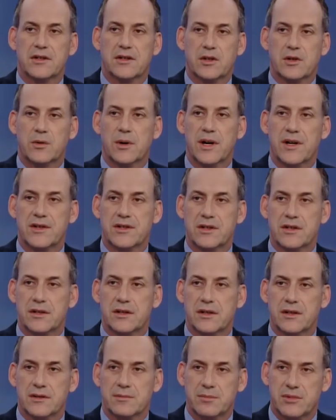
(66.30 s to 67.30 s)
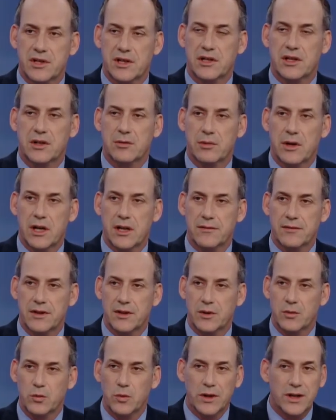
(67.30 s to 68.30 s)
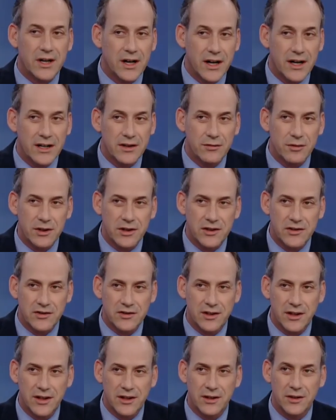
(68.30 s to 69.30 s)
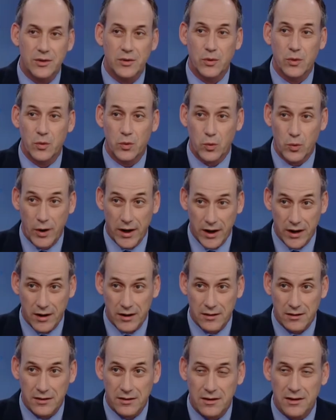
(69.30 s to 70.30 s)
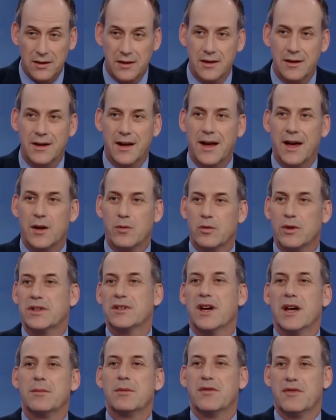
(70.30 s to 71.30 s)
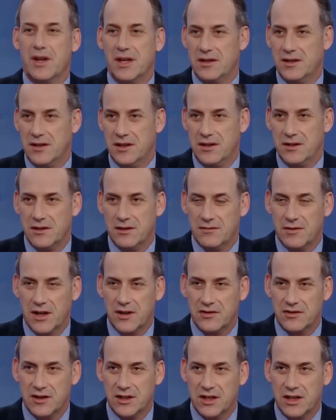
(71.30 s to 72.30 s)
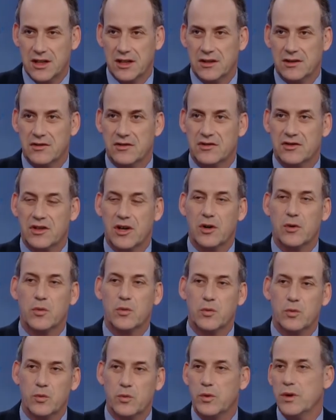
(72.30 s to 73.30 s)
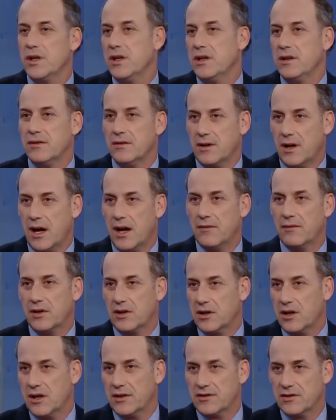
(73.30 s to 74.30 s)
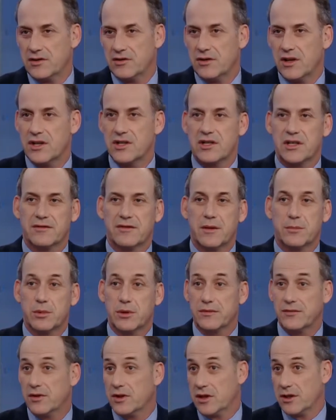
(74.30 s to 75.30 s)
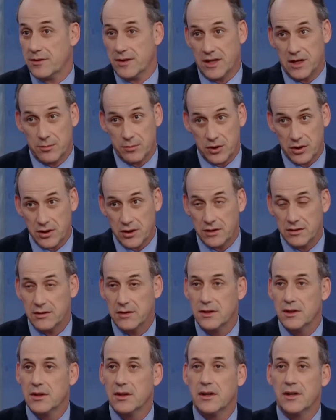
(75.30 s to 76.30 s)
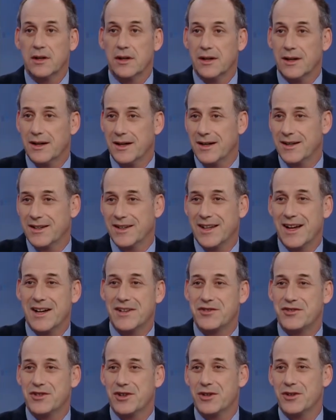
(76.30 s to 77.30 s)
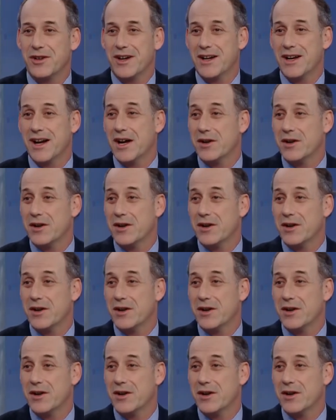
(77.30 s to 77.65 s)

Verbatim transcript: of your question is particularly relevant. What kind of real estate, where, and what type of entity you're investing in. So we have a concentration of our portfolio in Alberta. Uh, in the last year, you had